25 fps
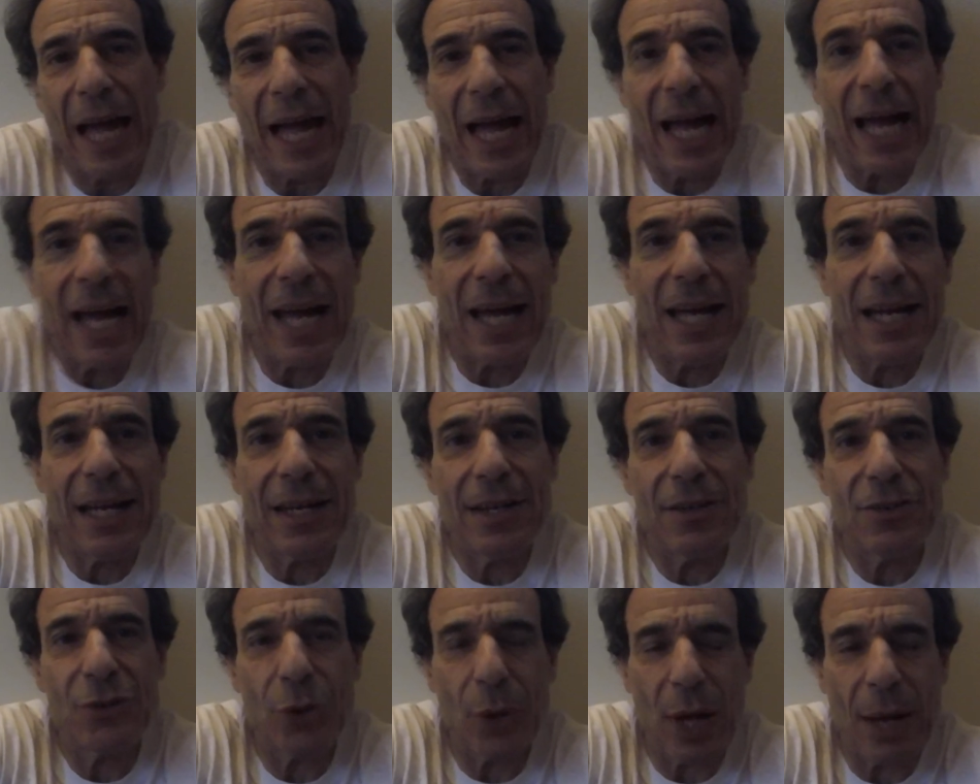
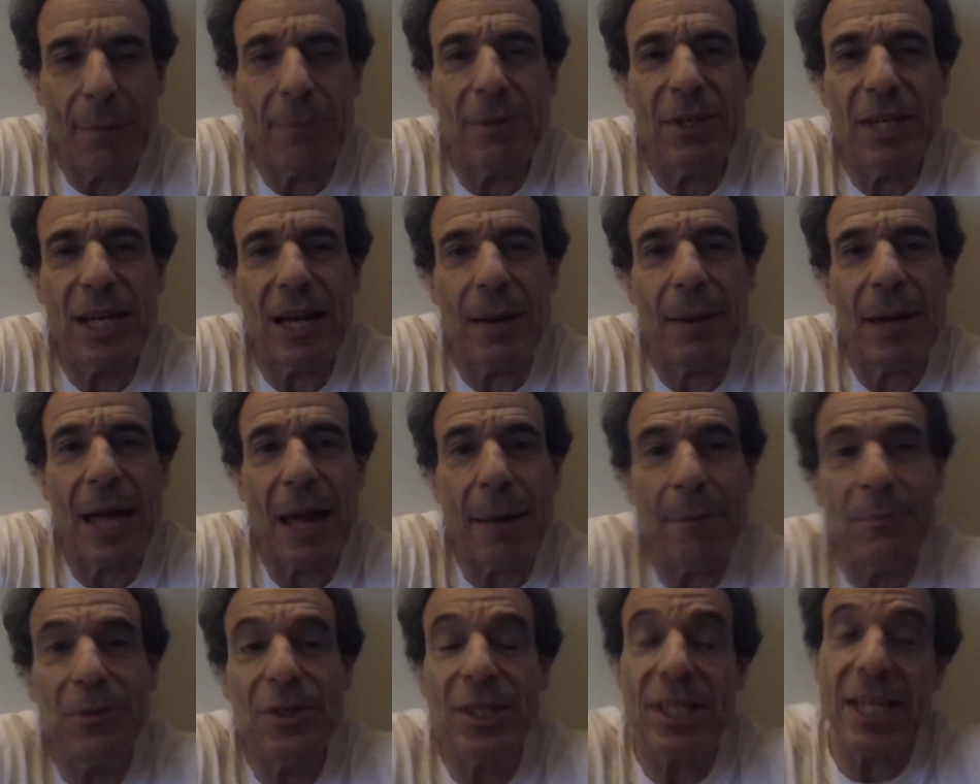And so
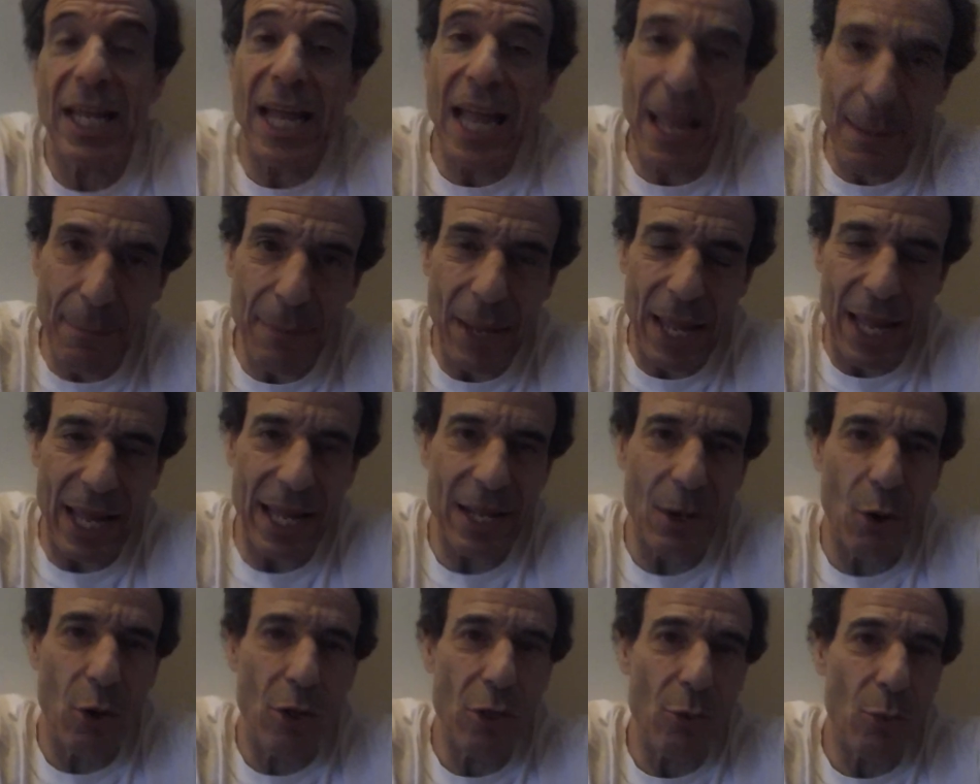
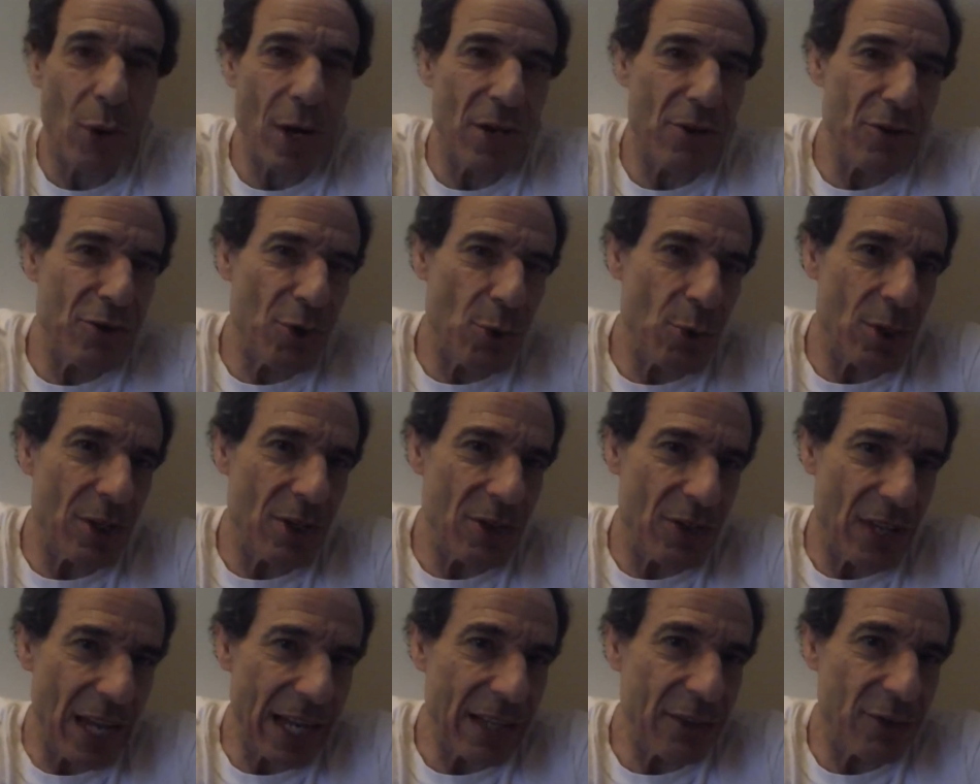MDMA, otherwise known
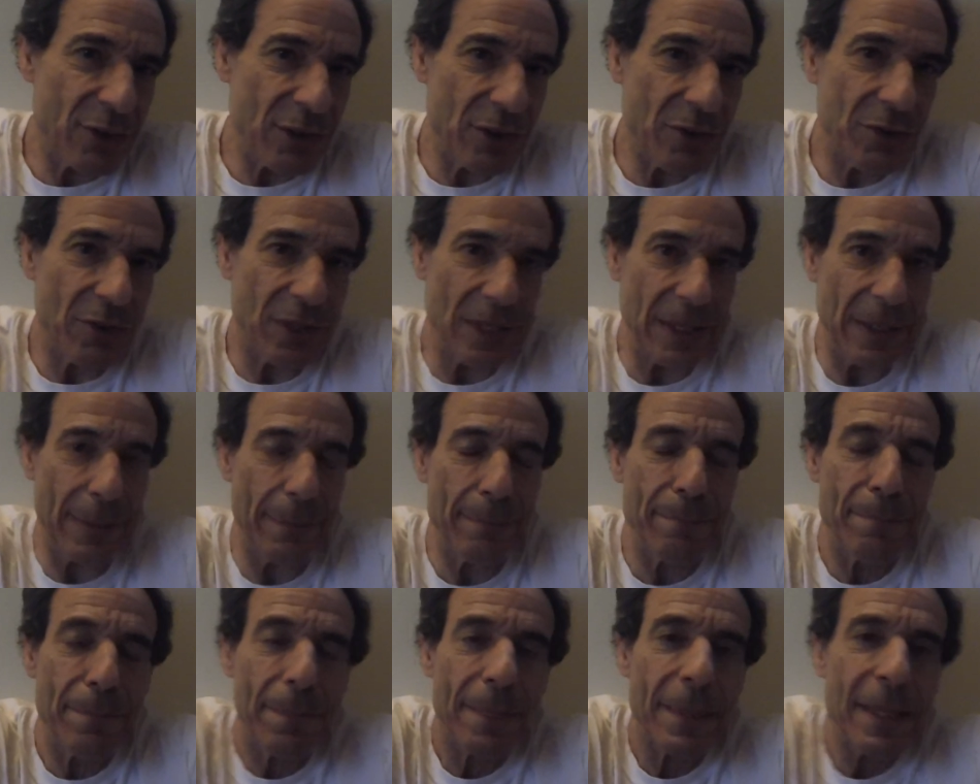as ecstasy,
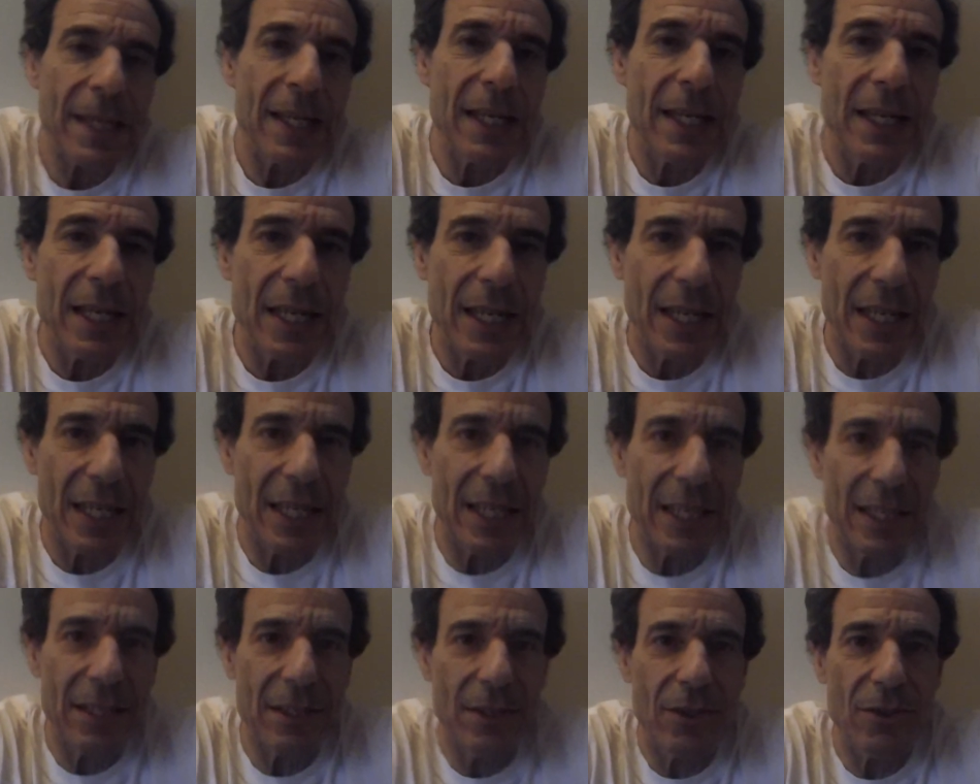
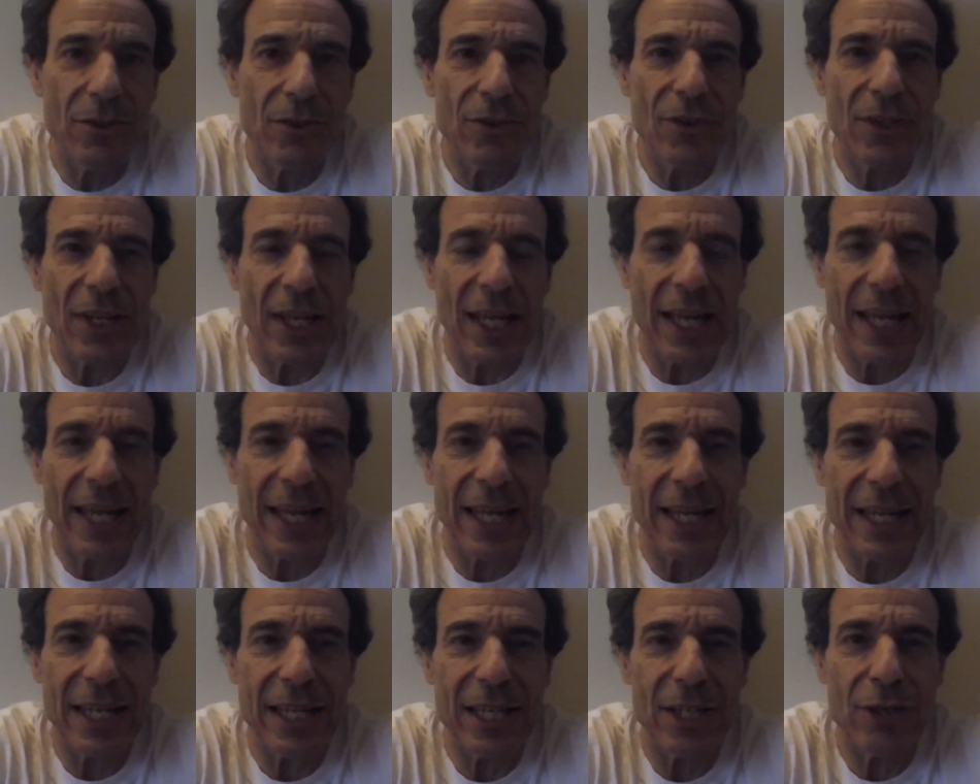is
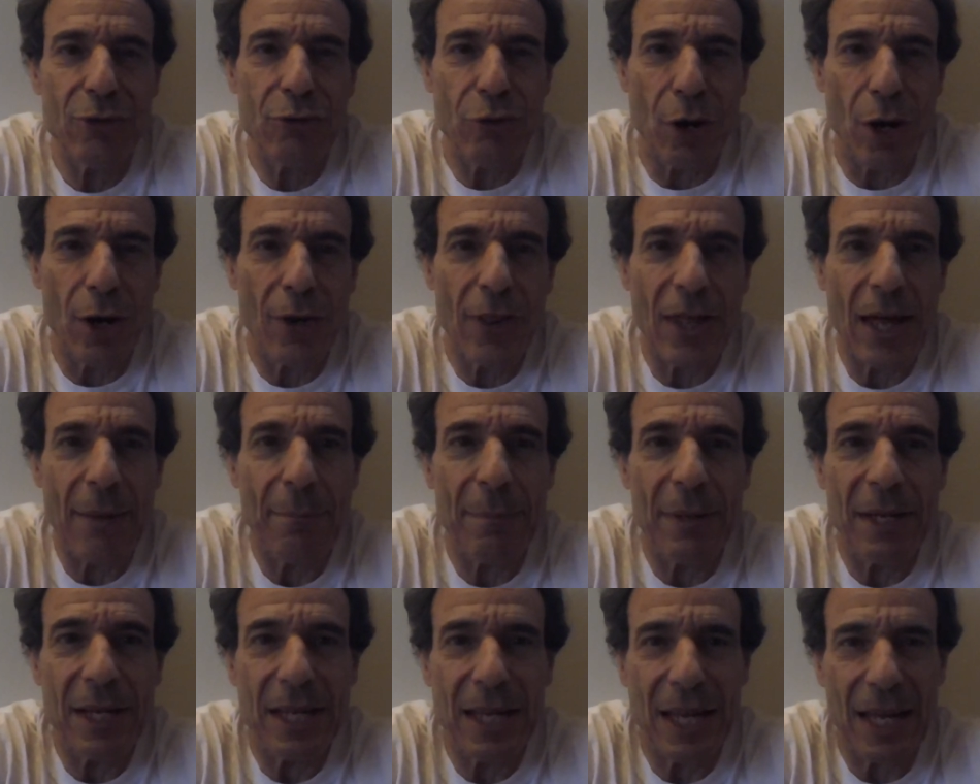a drug
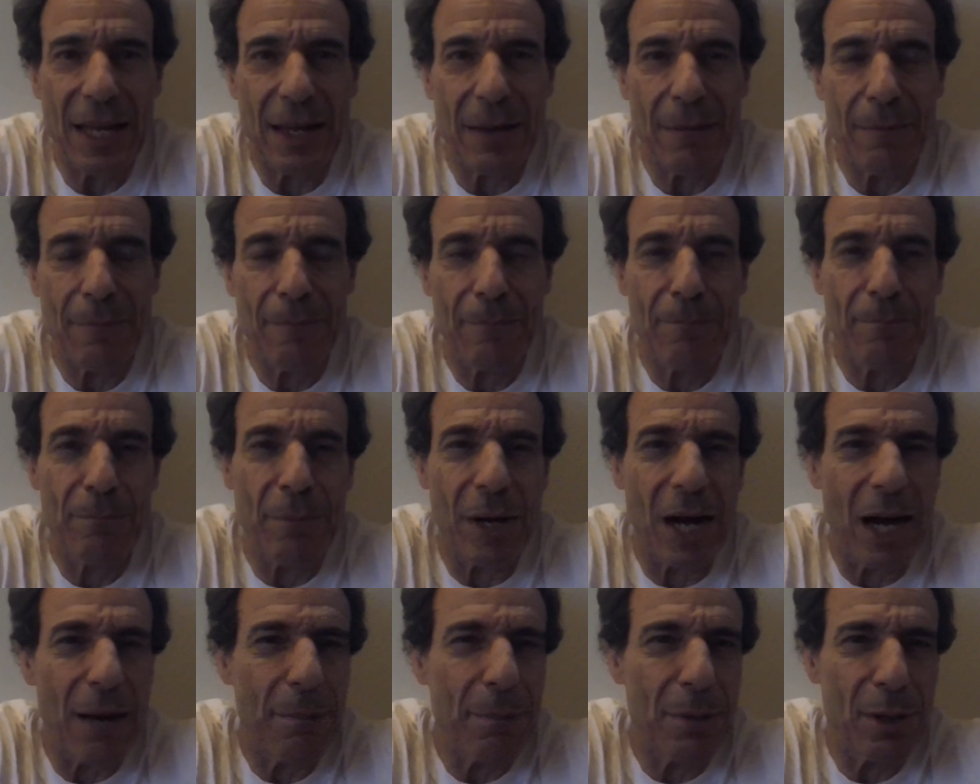that became
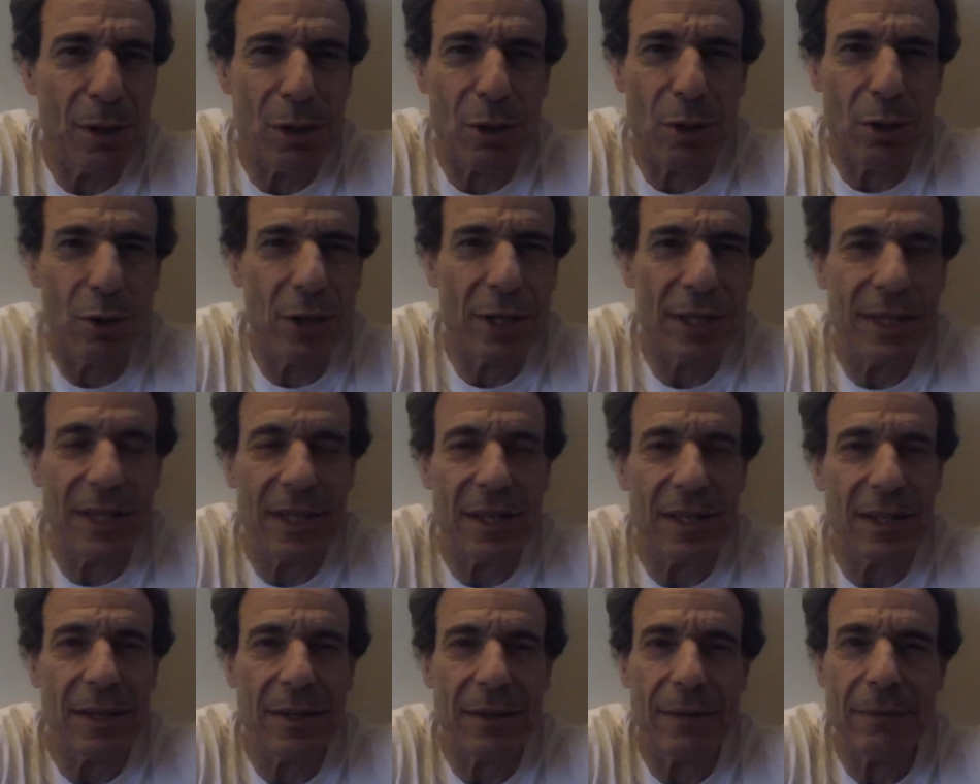popular in
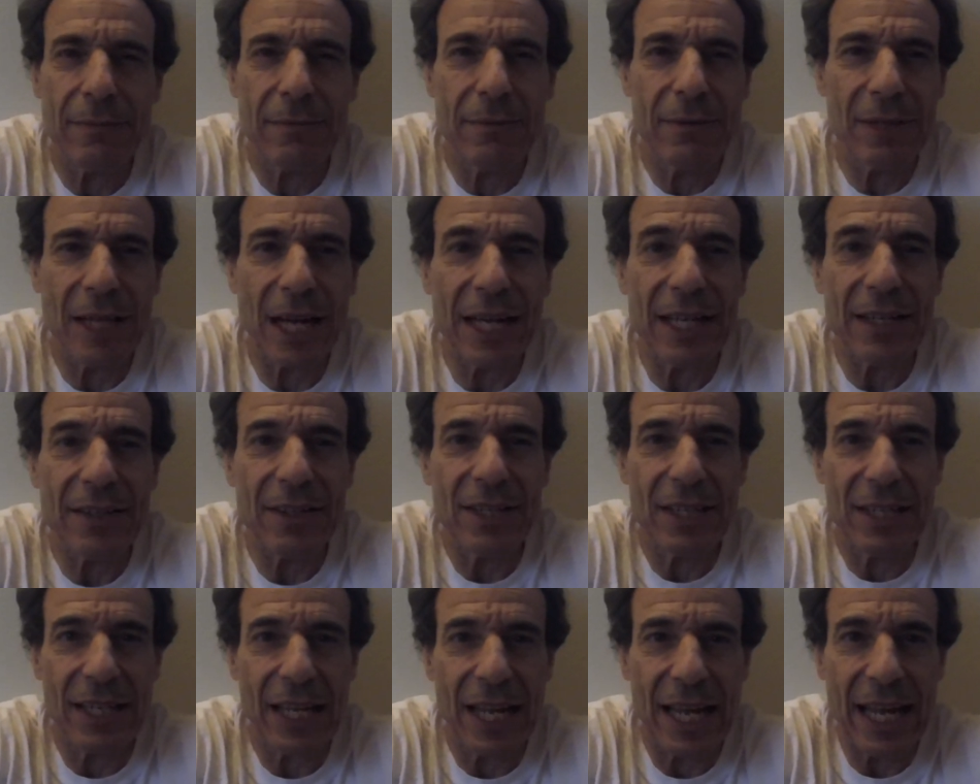the
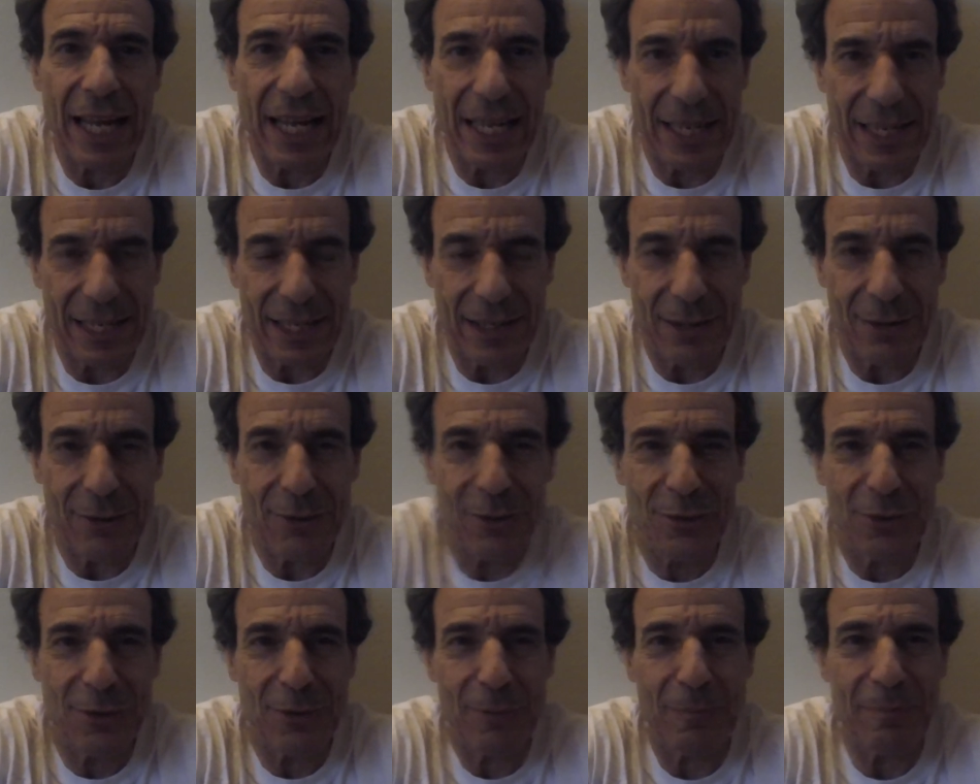
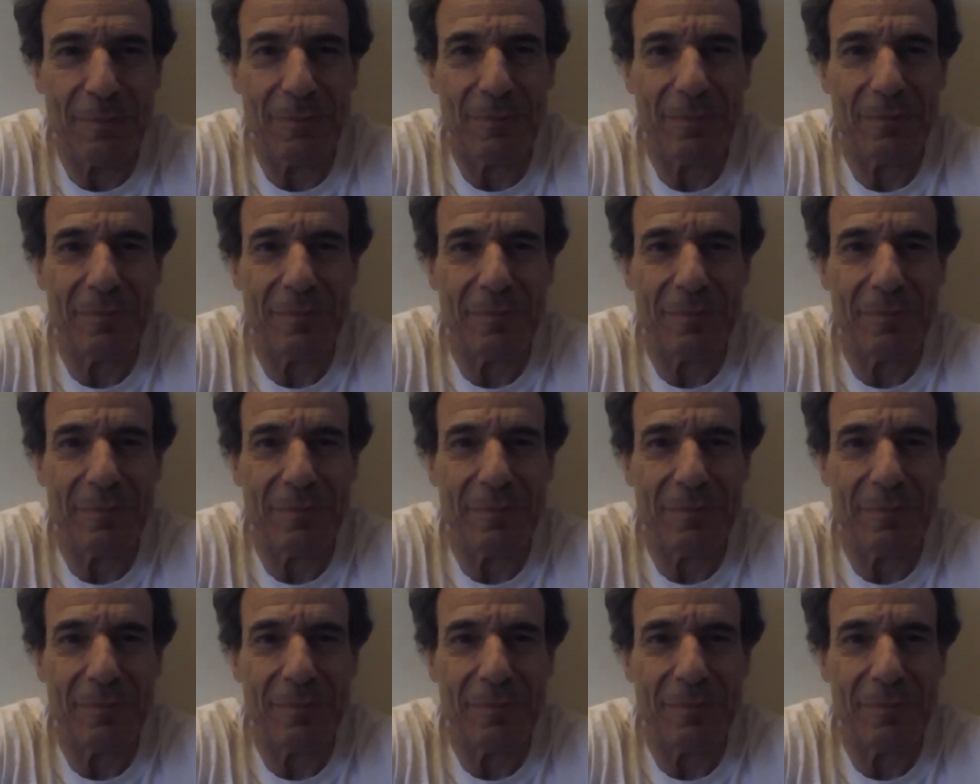1980s.